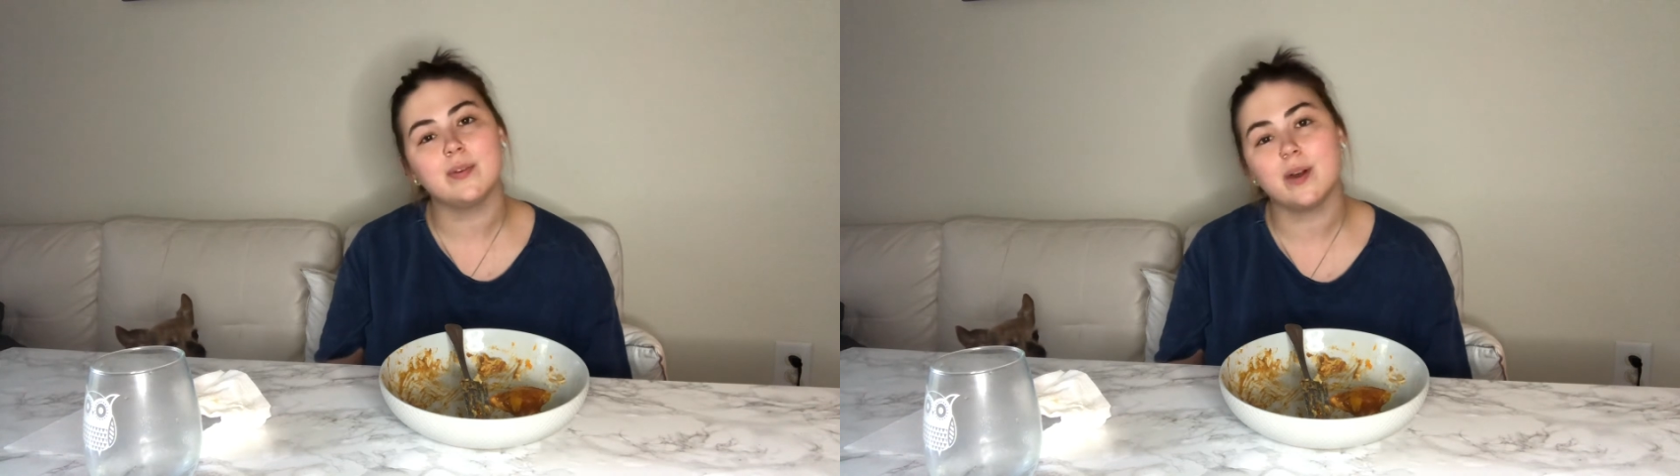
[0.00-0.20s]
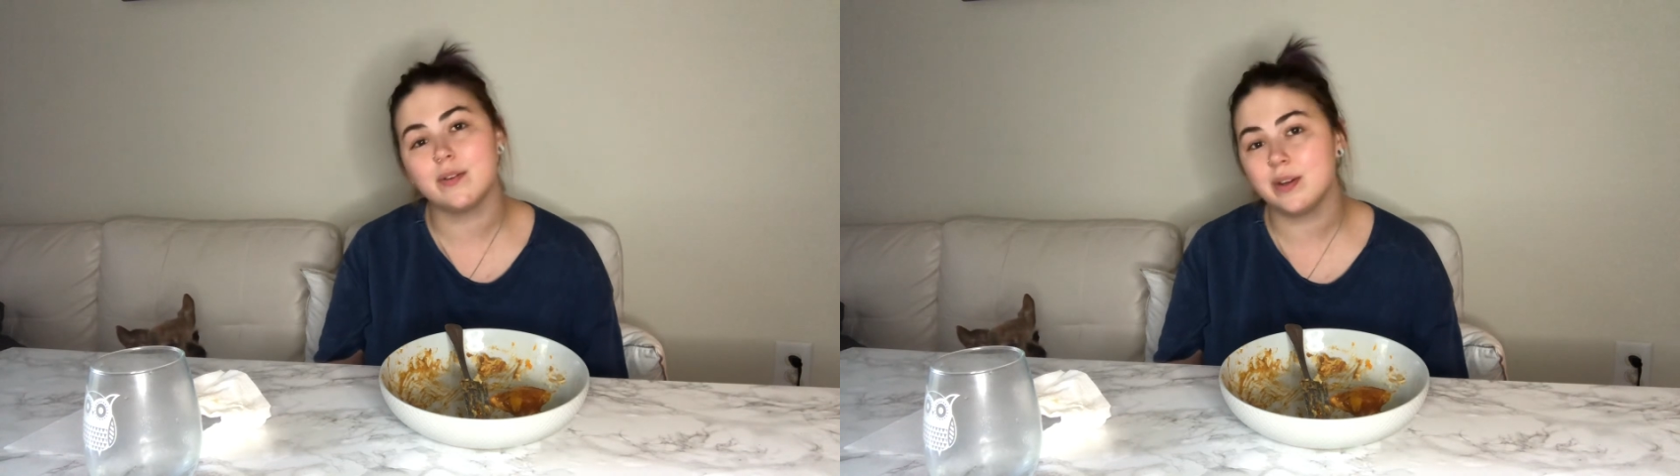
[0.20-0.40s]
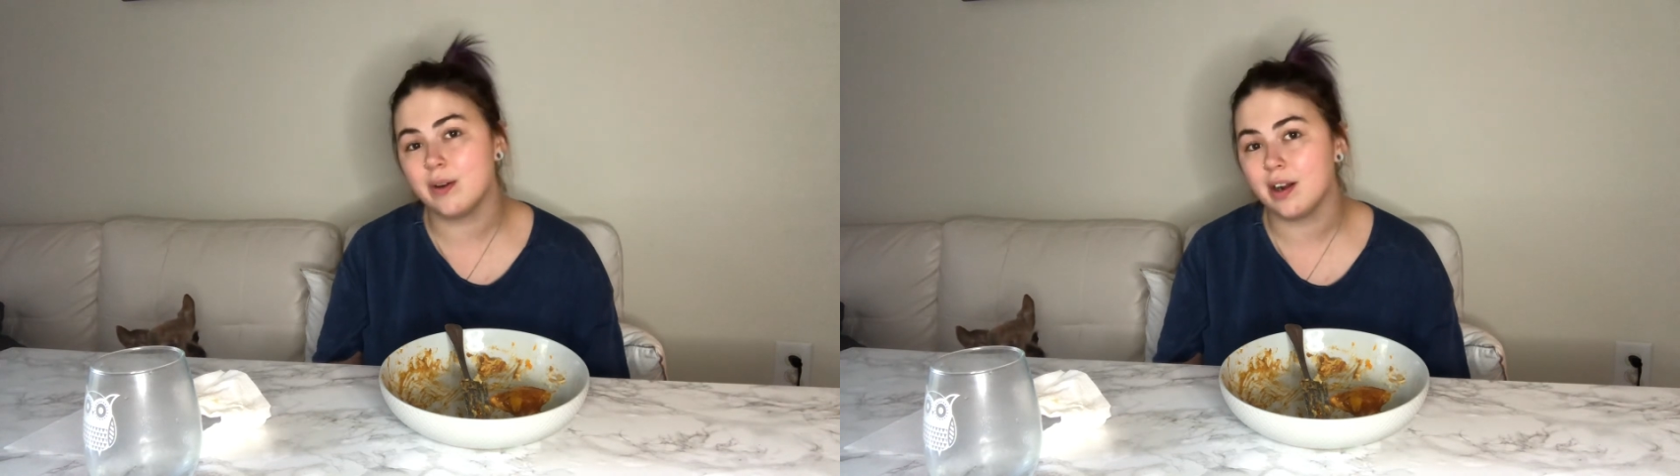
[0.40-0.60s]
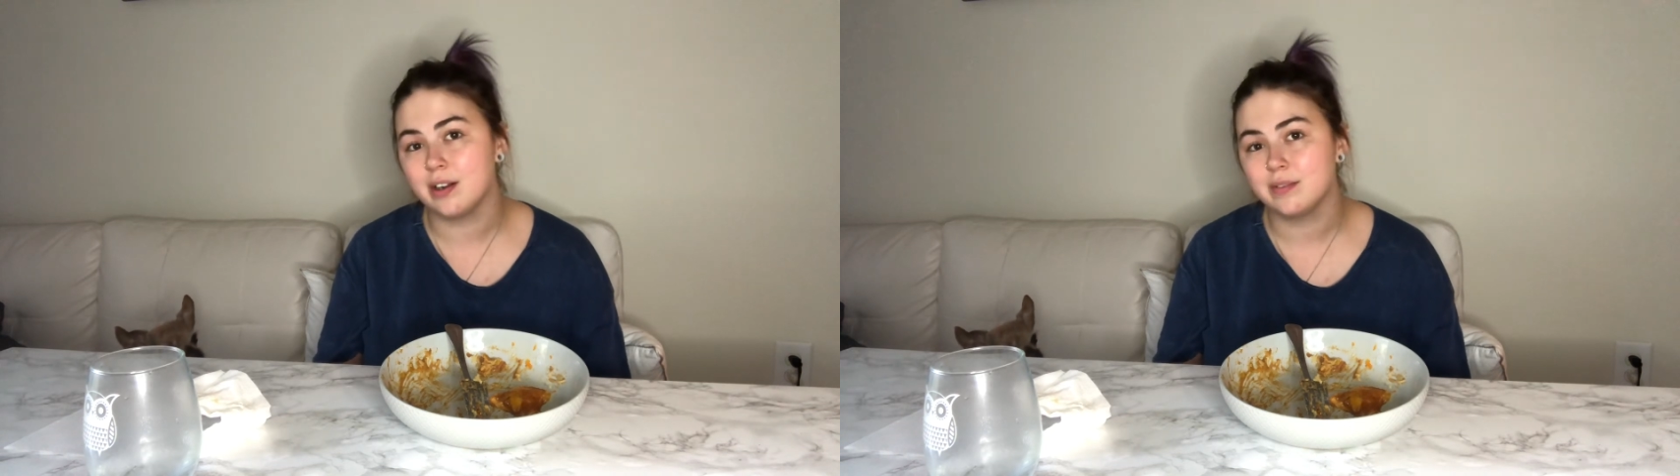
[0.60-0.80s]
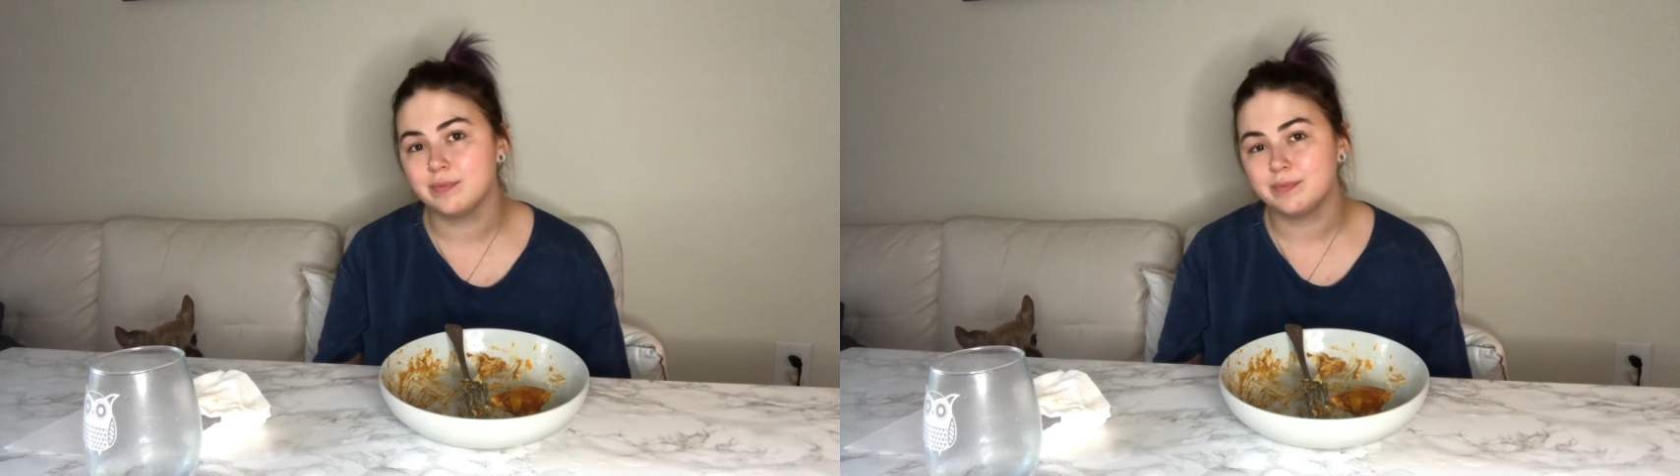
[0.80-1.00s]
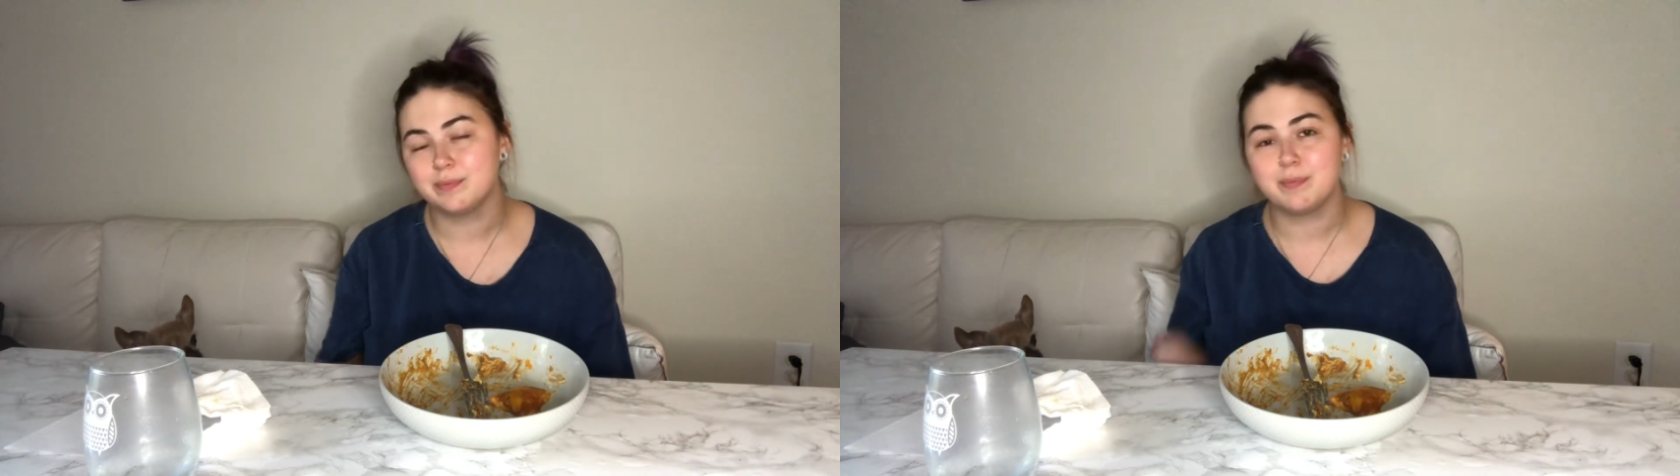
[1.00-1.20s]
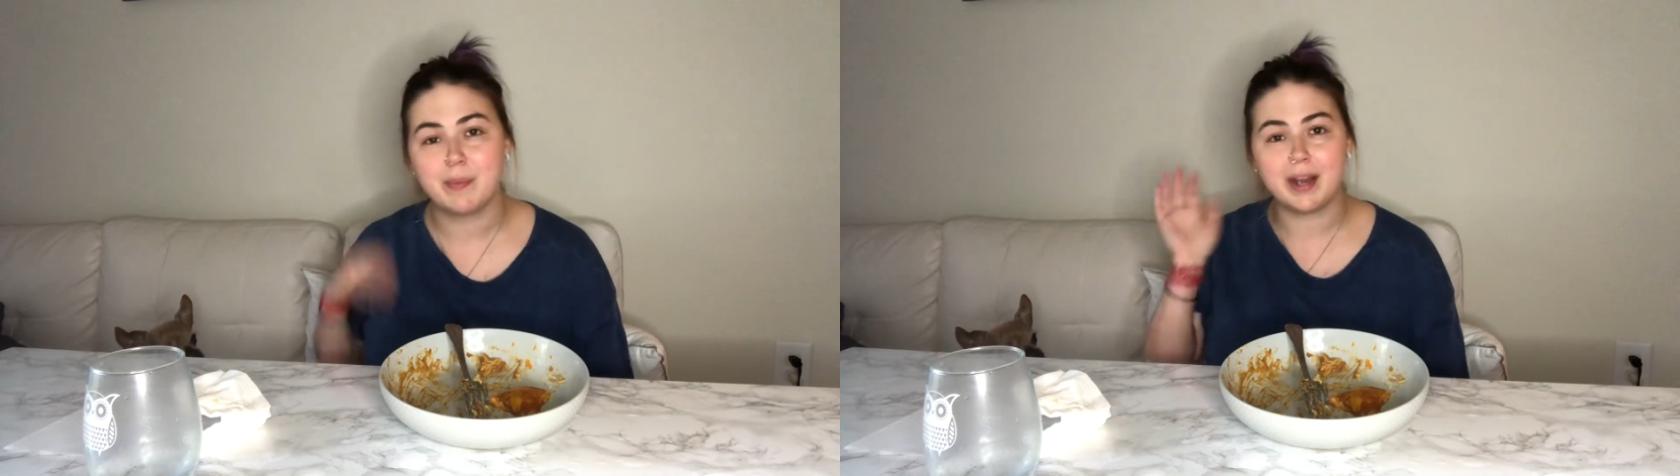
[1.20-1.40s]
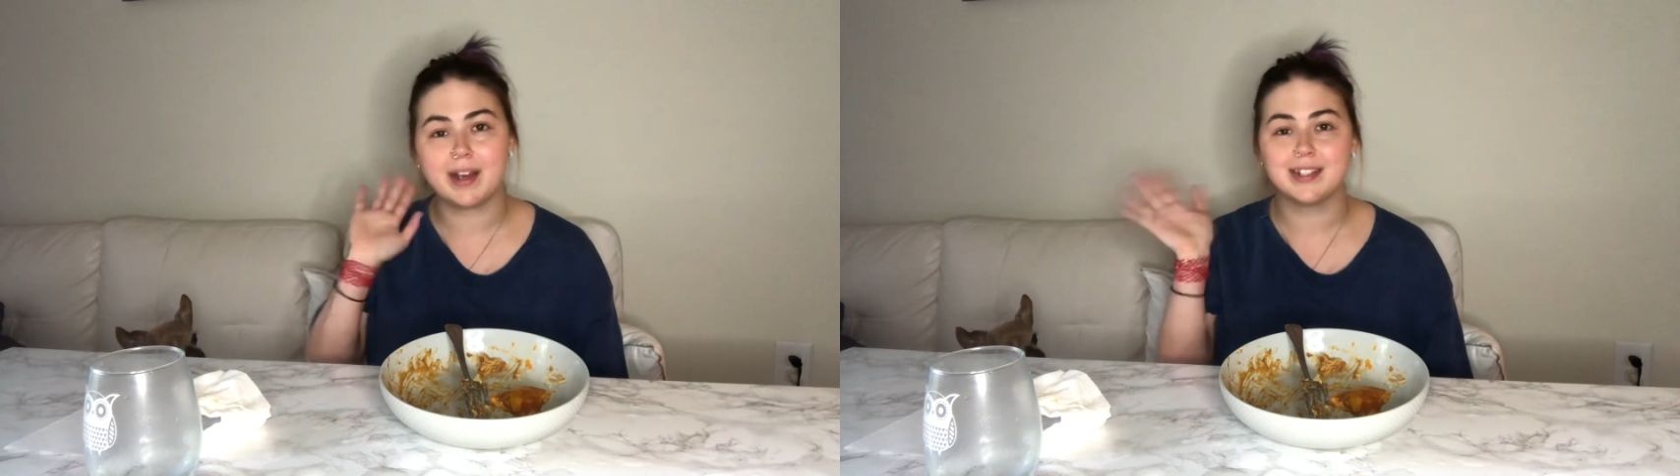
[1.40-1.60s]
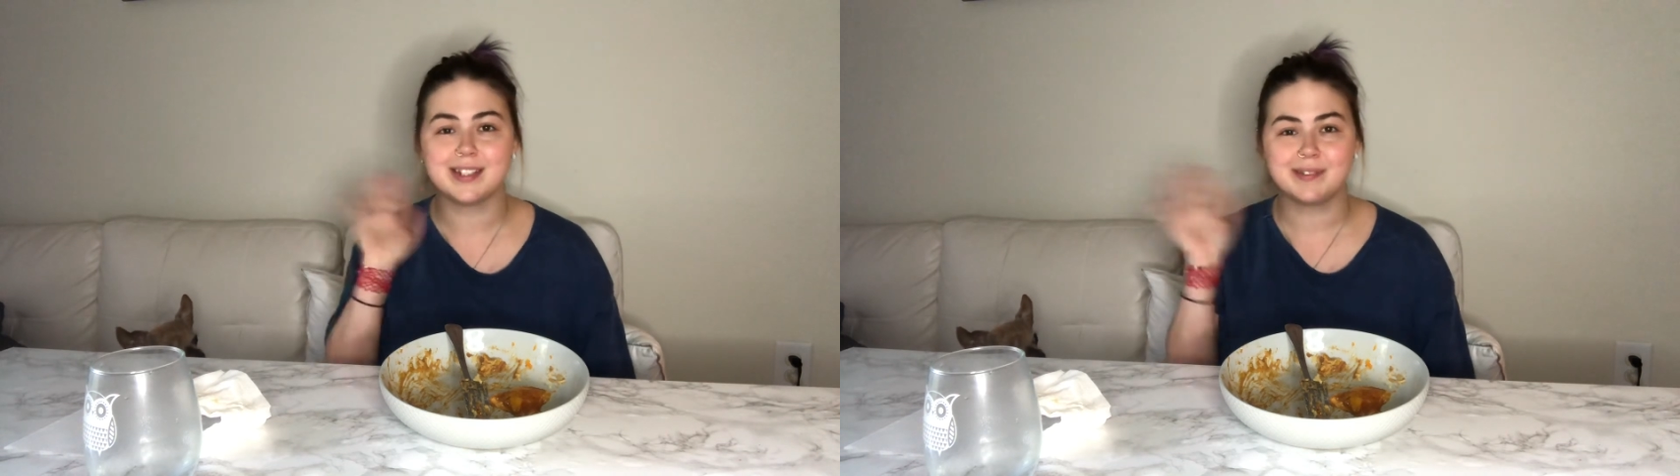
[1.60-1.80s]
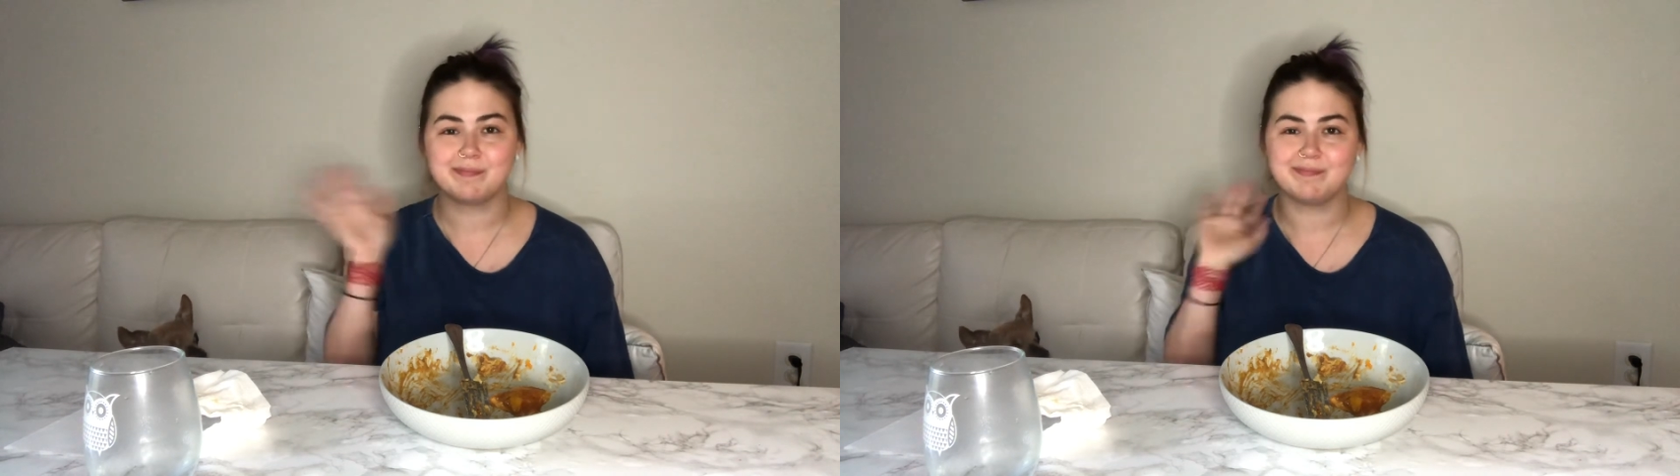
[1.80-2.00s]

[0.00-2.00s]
wherever you are. Bye guys.